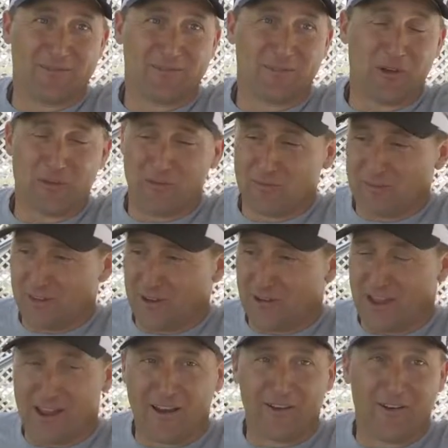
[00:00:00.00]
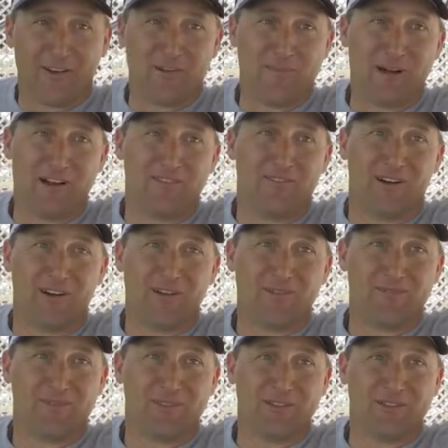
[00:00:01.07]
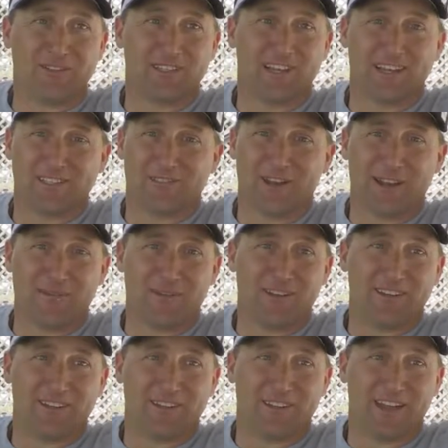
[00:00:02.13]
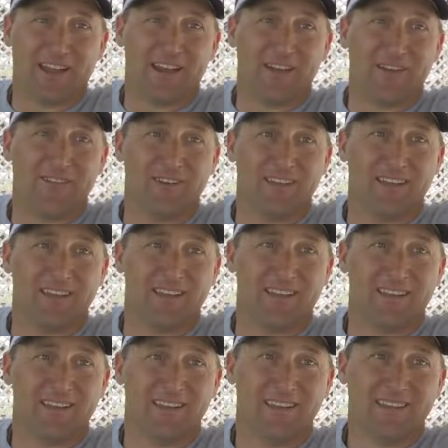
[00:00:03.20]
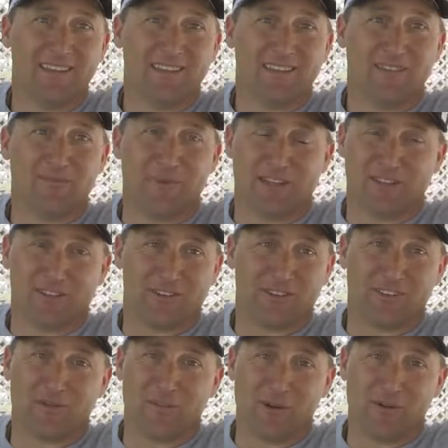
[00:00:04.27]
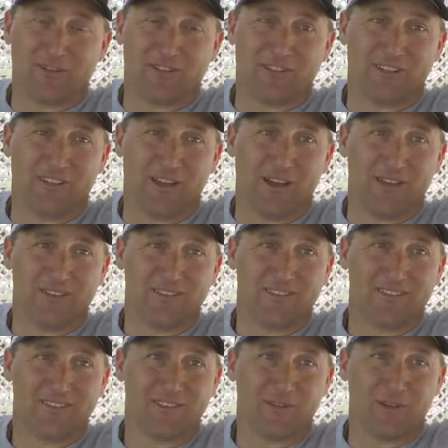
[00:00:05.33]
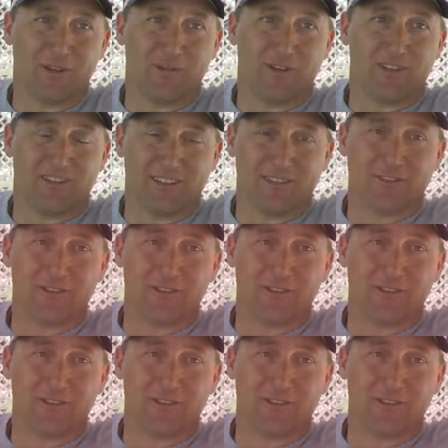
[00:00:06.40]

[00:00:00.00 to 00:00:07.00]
So, you know, error on my fault, but those guys ran up here and took care of it and made sure that the boat was good to go so we could run ski